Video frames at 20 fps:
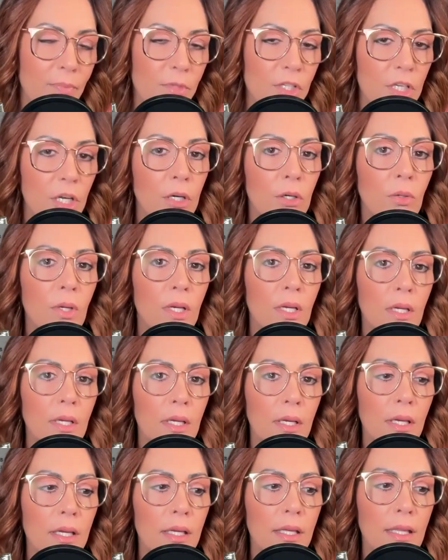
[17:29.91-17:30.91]
So
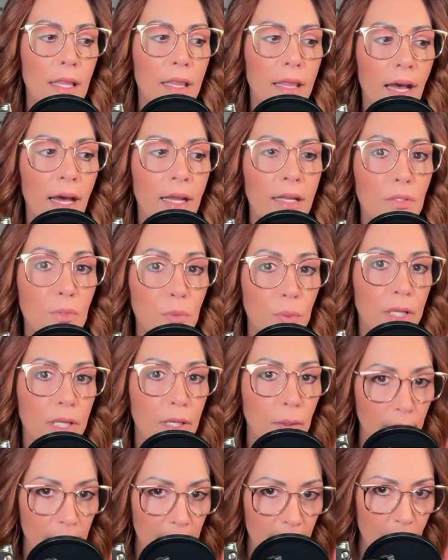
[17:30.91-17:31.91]
that is really,
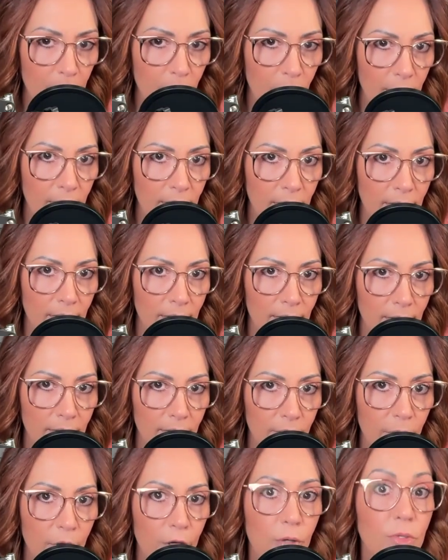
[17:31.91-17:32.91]
really important
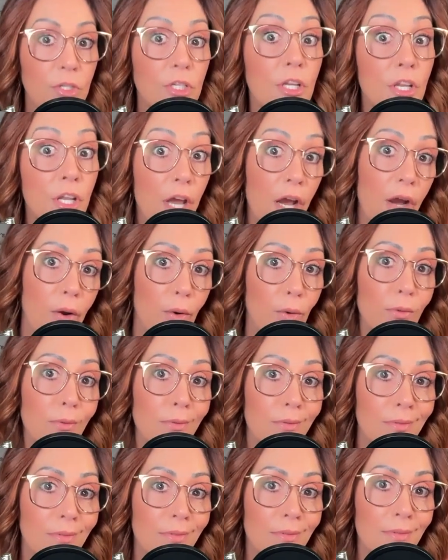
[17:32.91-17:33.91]
for you to know
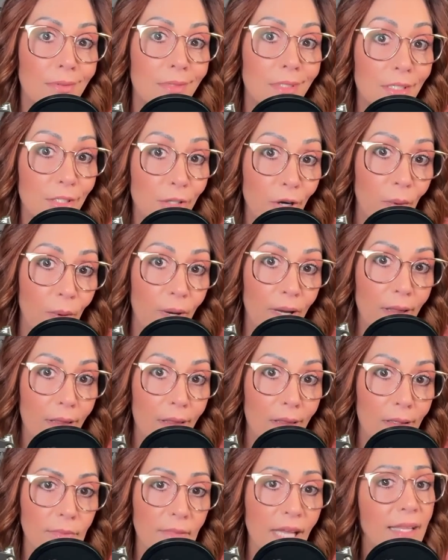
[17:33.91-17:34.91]
to start with.